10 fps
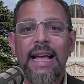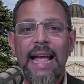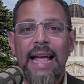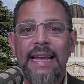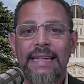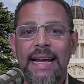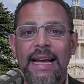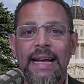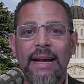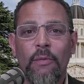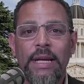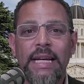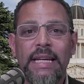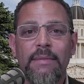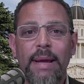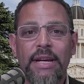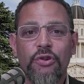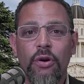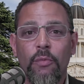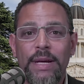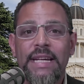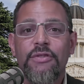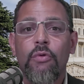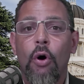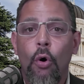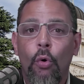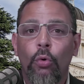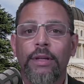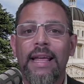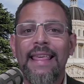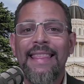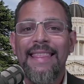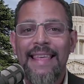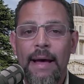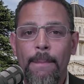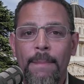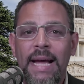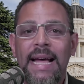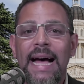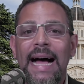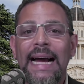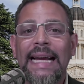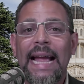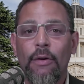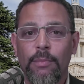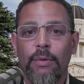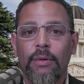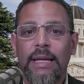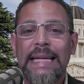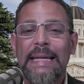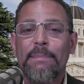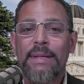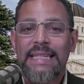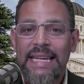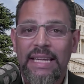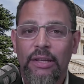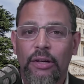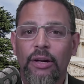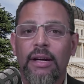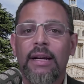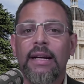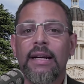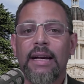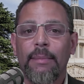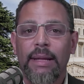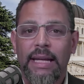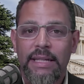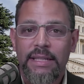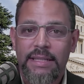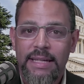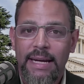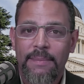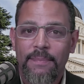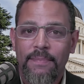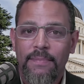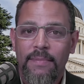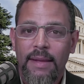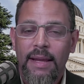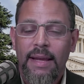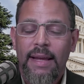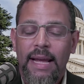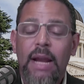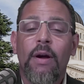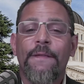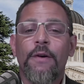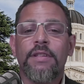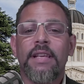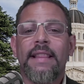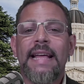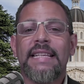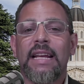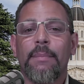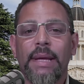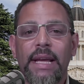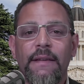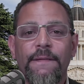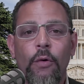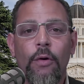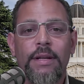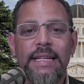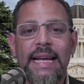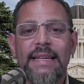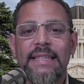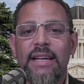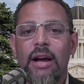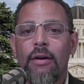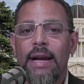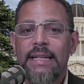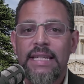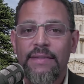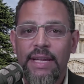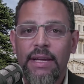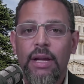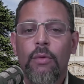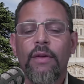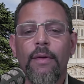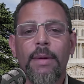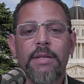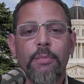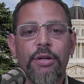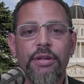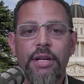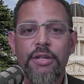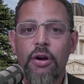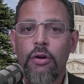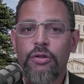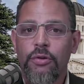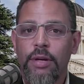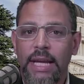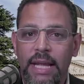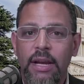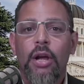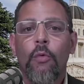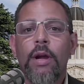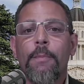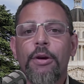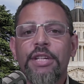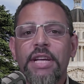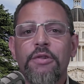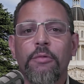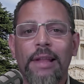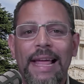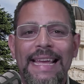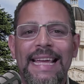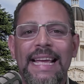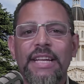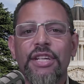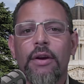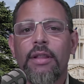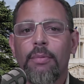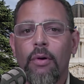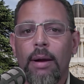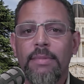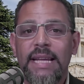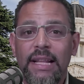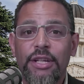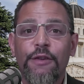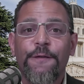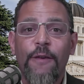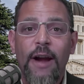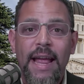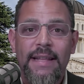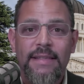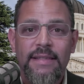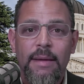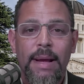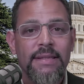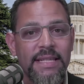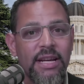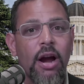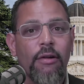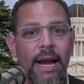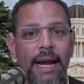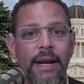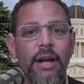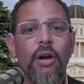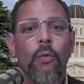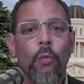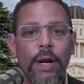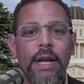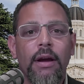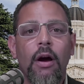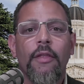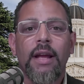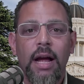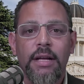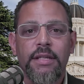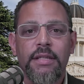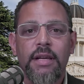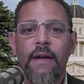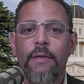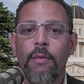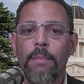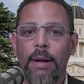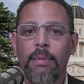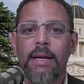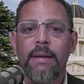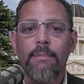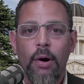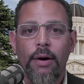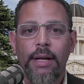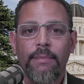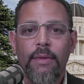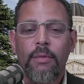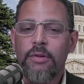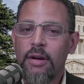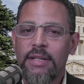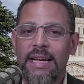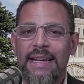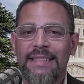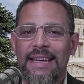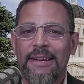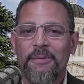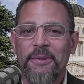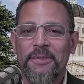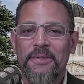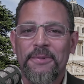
And we need to make sure, and we need to hold them accountable, in particular, come election time. Anyway, folks, that's be it for today's CRATV. We very much appreciate you all tuning in. We appreciate you liking and sharing the program, telling your friends about CRA. We are the conscience of the Republican Party. Talk to you guys again real soon.